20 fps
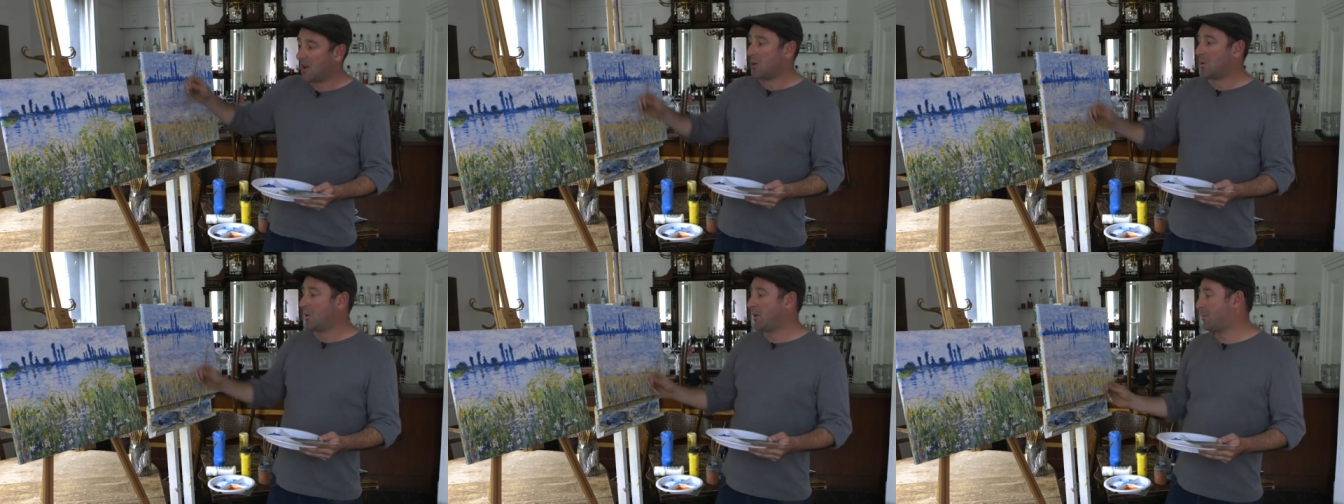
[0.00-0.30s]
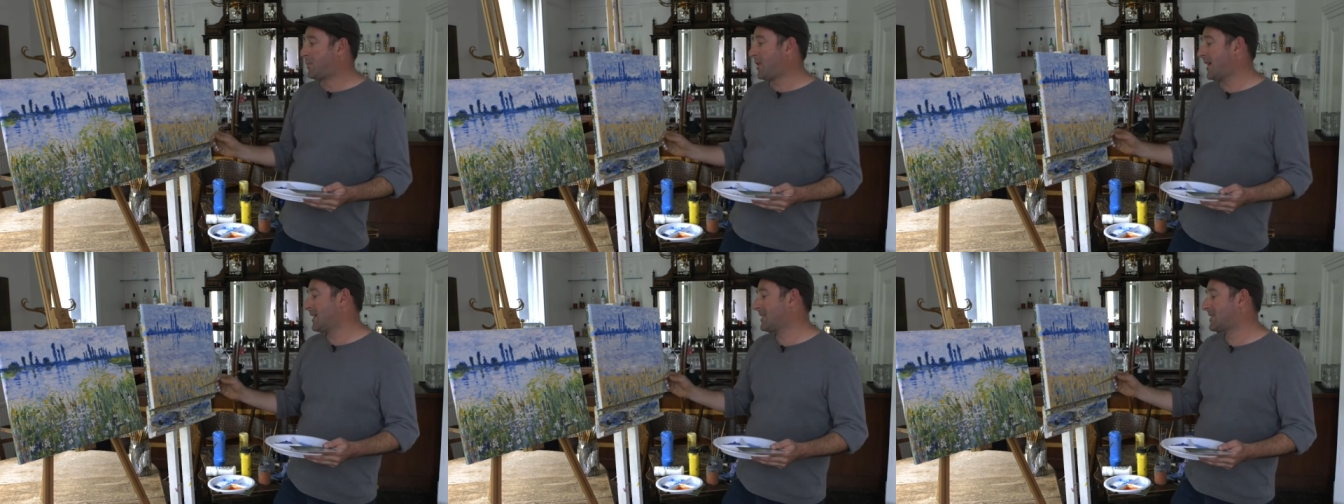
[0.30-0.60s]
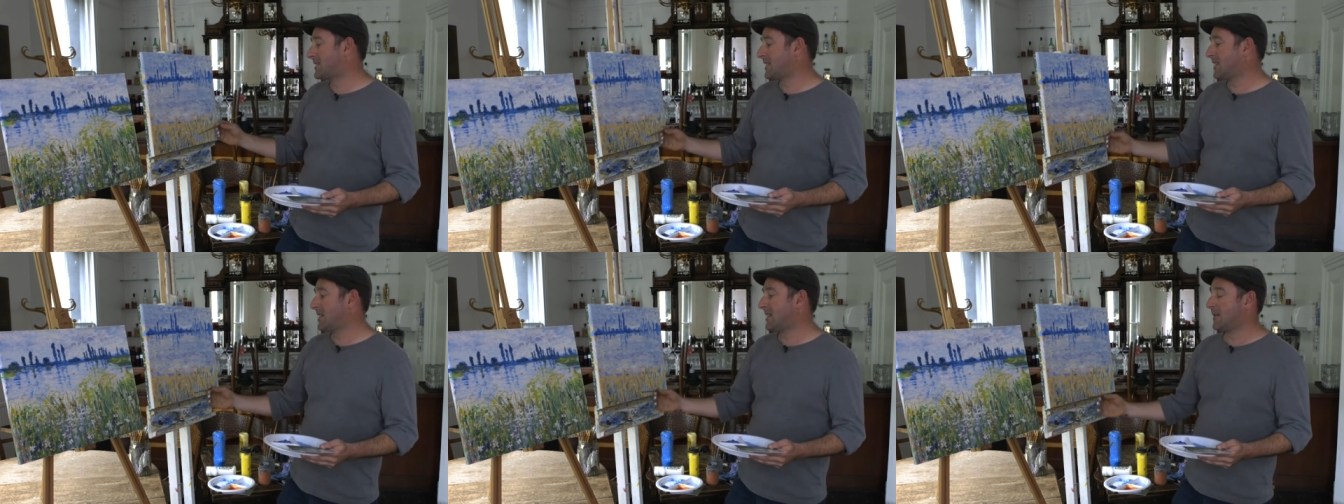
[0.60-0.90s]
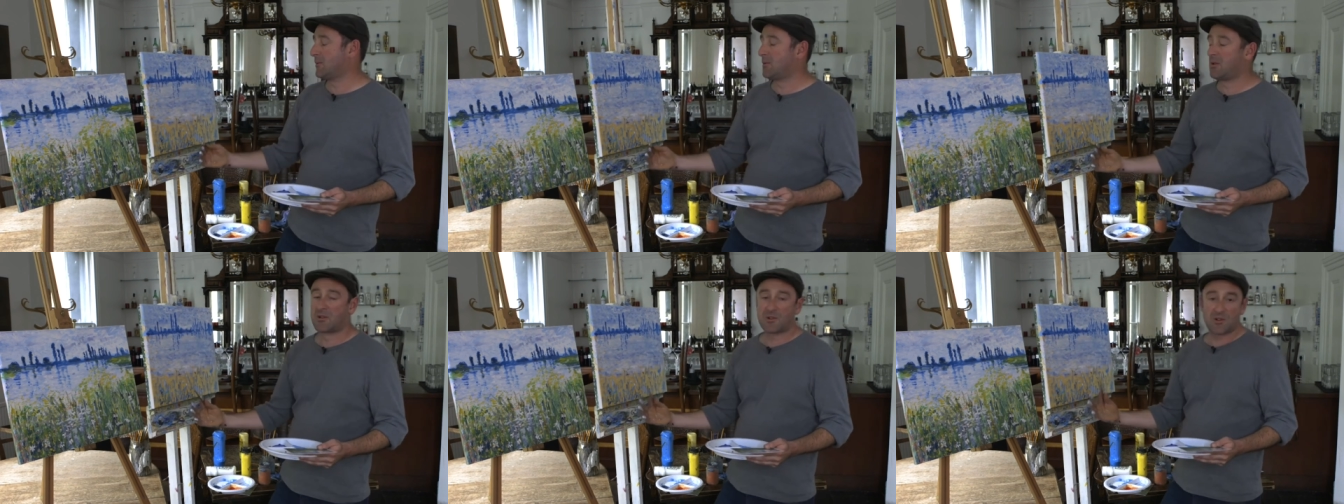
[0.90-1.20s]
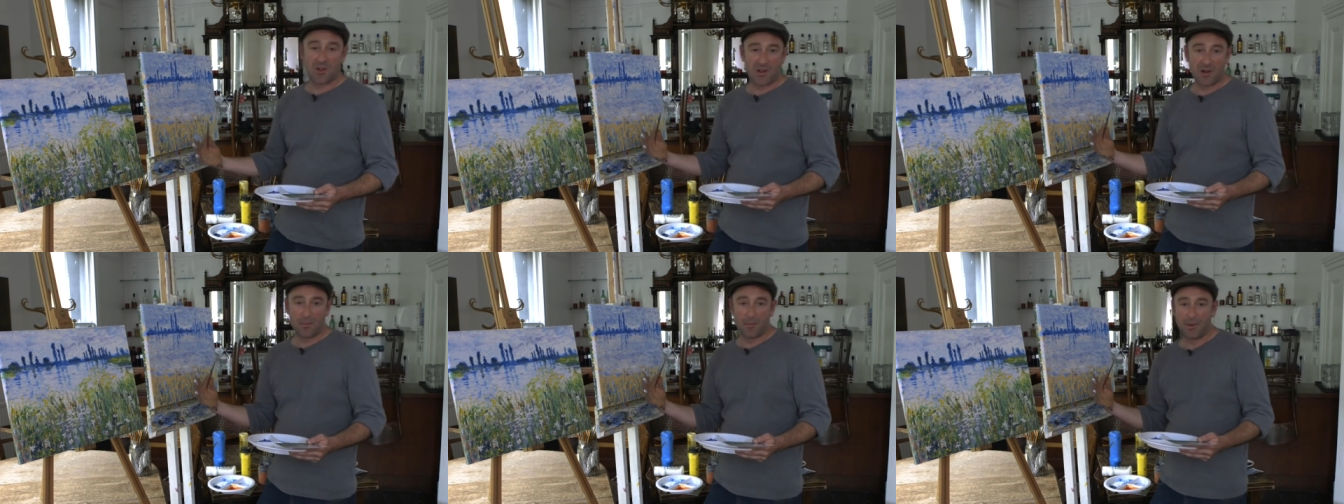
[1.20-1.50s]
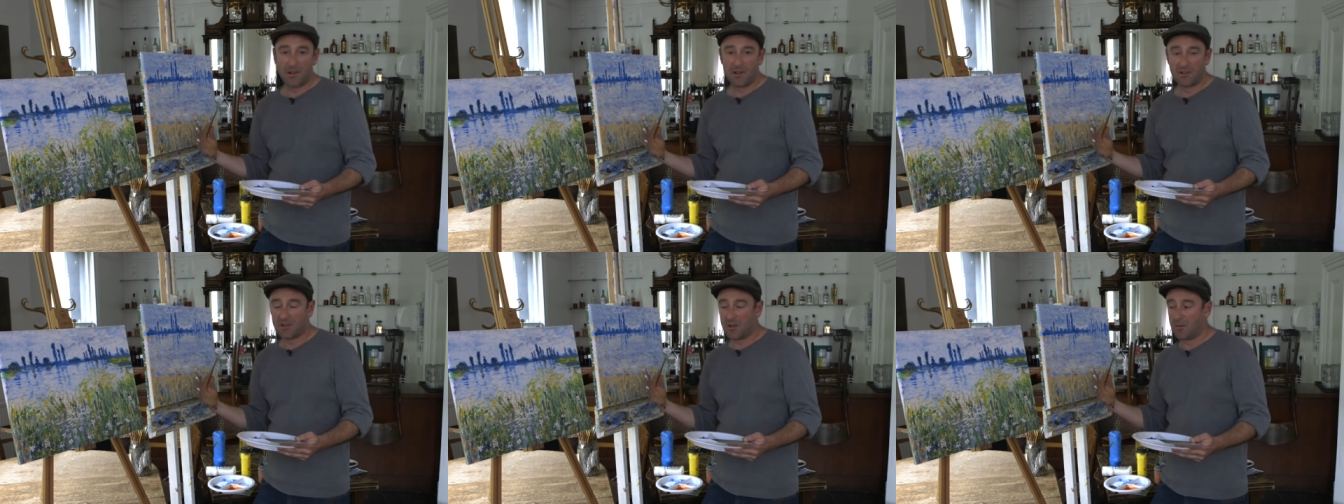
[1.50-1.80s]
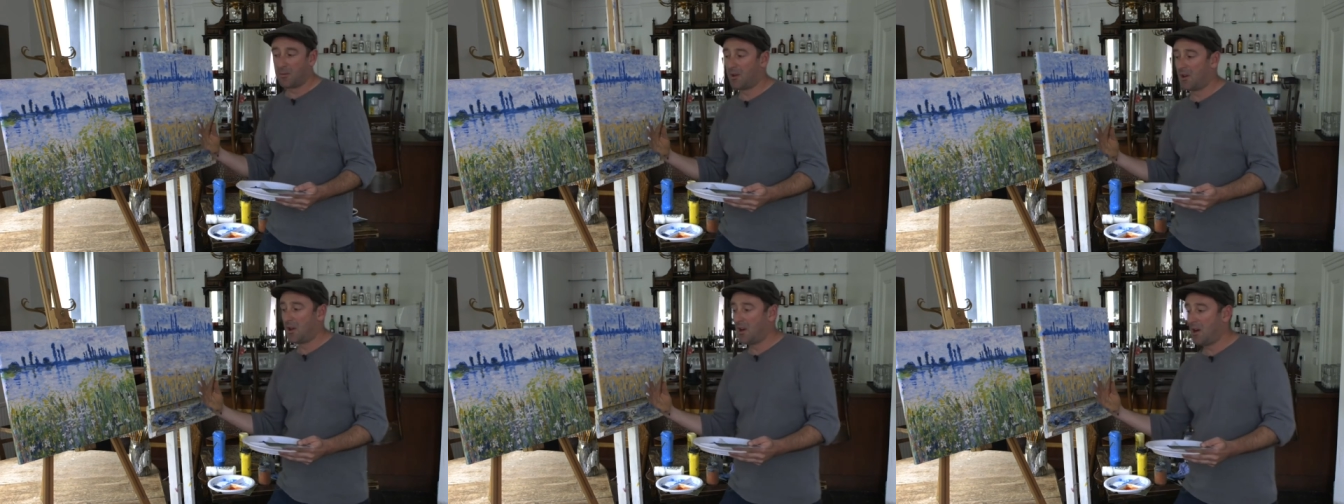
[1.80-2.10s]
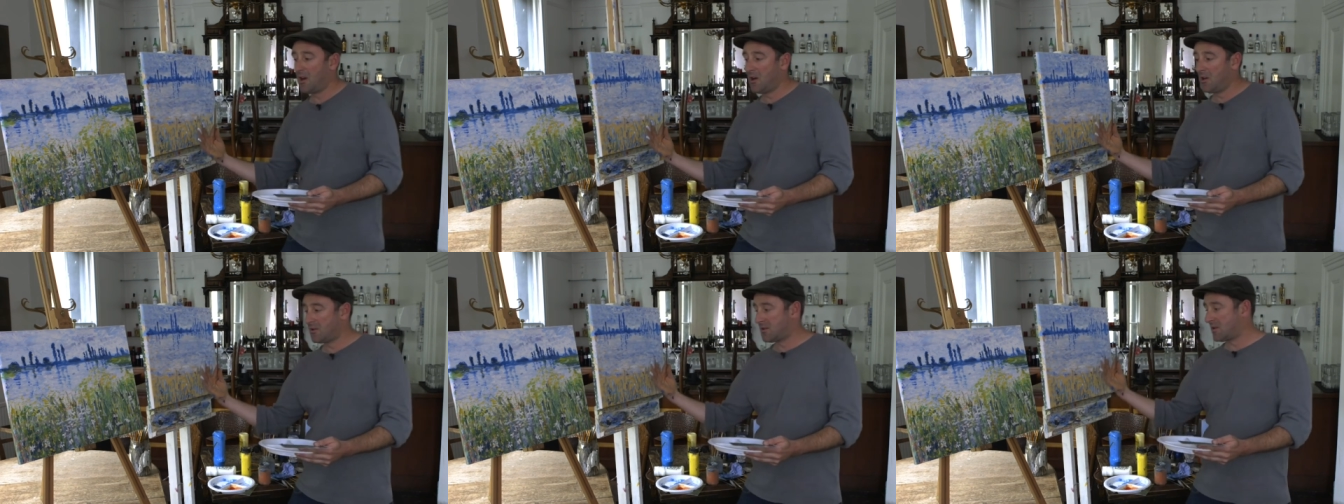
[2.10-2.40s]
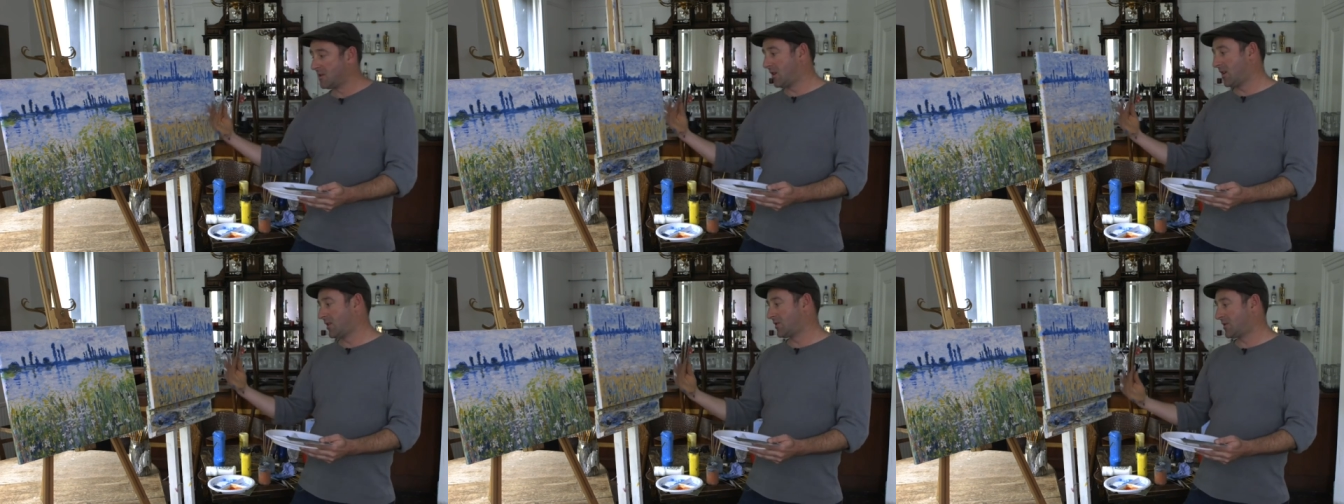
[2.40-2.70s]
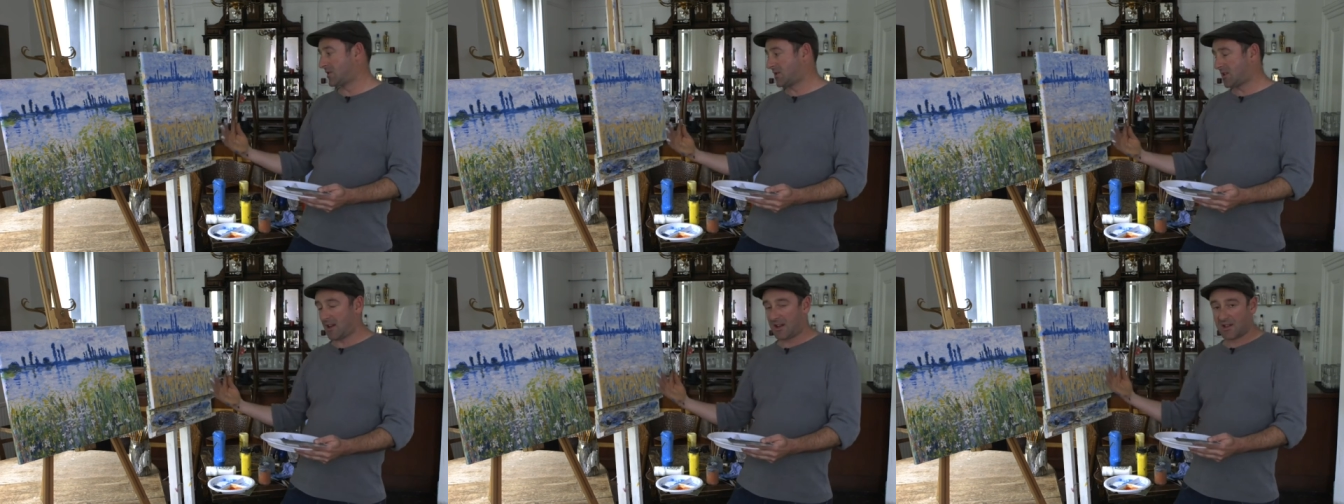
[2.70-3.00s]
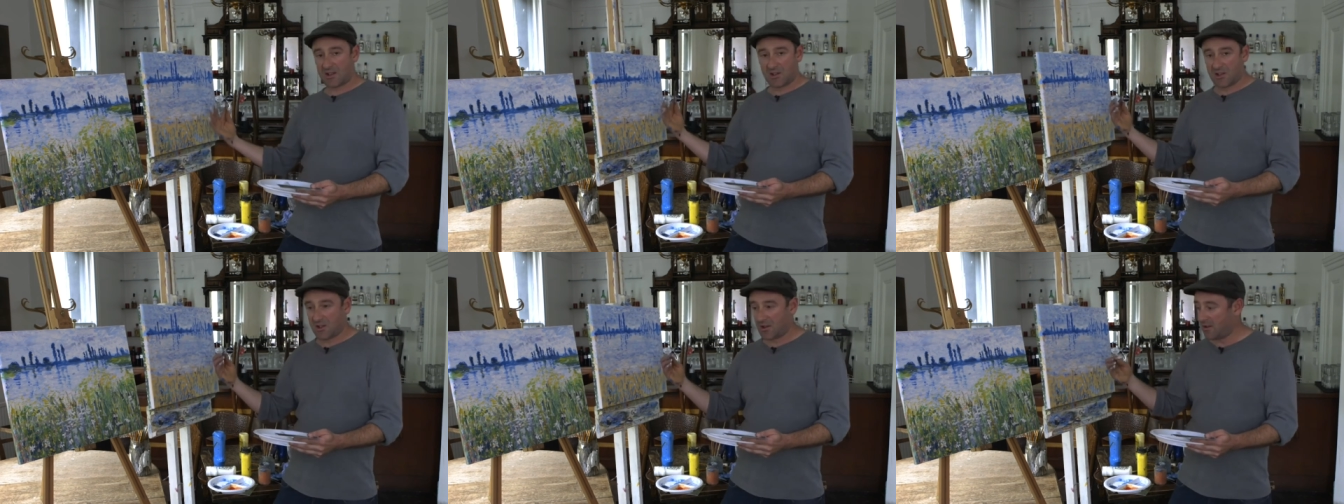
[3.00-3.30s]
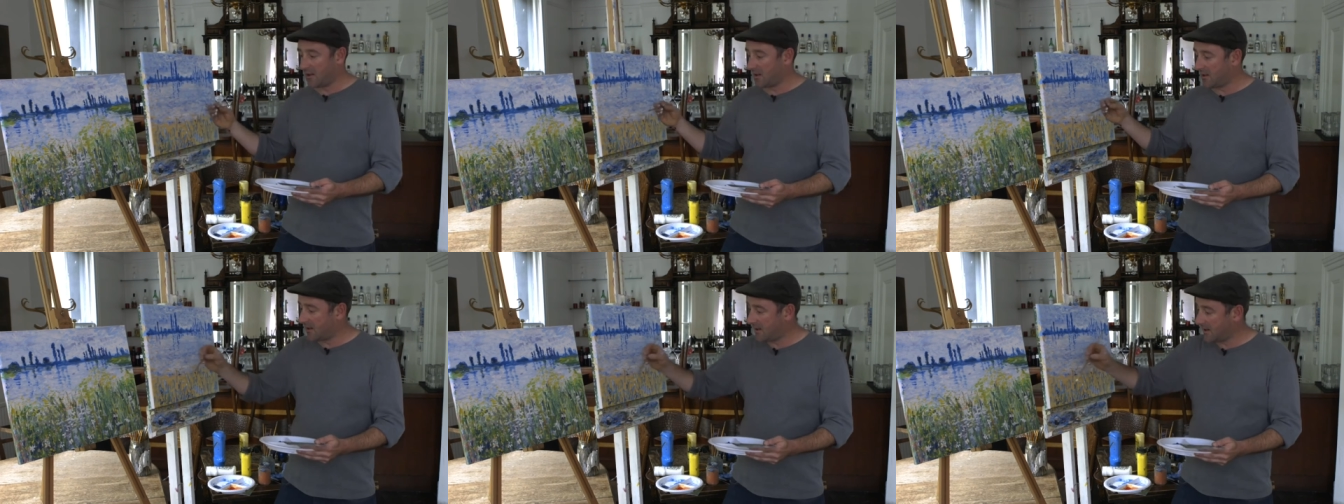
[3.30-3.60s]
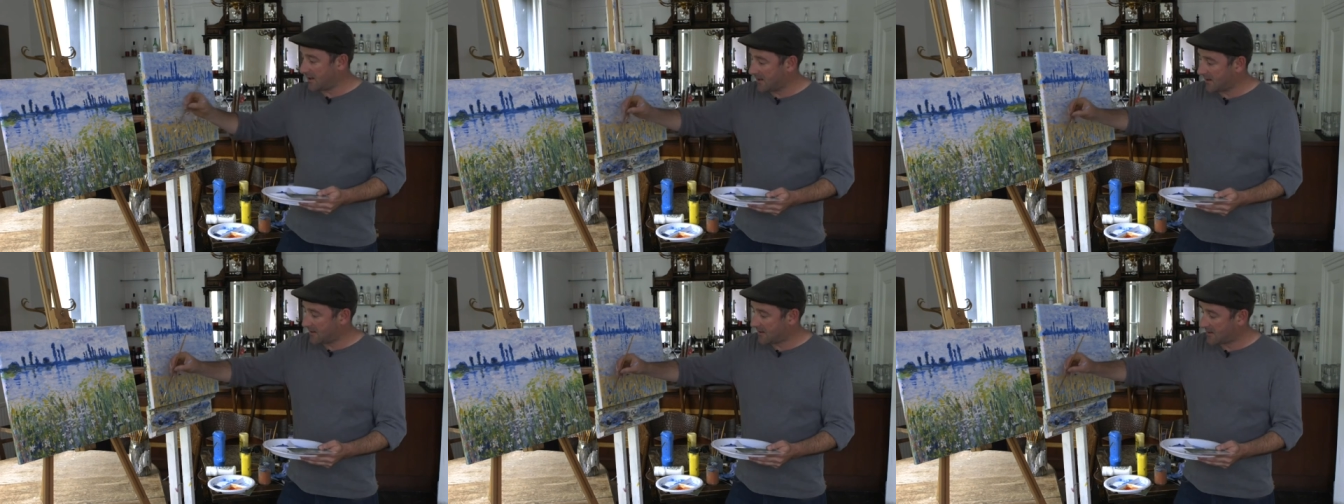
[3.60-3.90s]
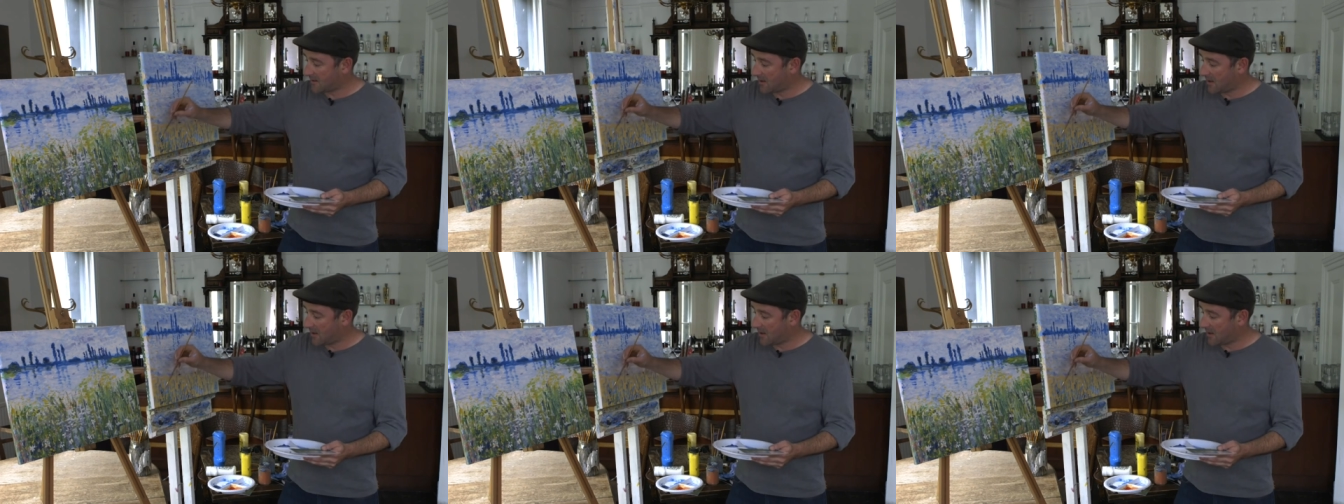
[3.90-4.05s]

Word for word: We're basically, we're trying to build up loads and loads of texture in these,